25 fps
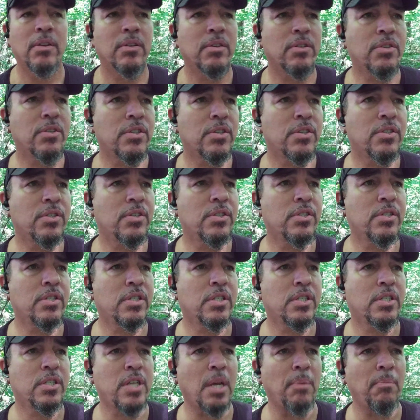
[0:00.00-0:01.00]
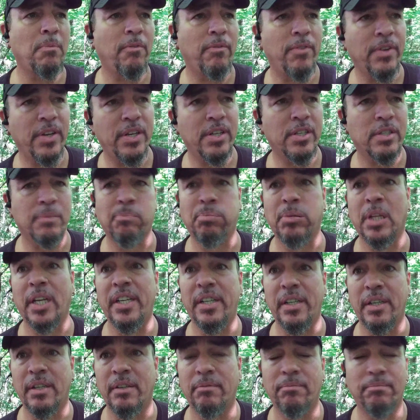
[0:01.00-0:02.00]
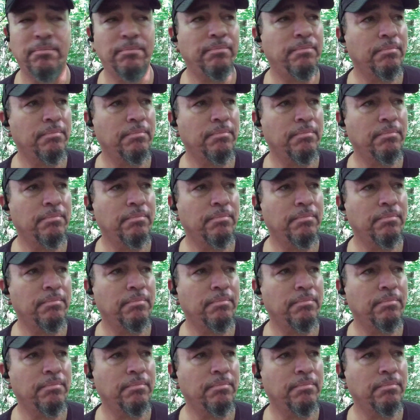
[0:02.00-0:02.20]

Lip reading: Some of it is blatant.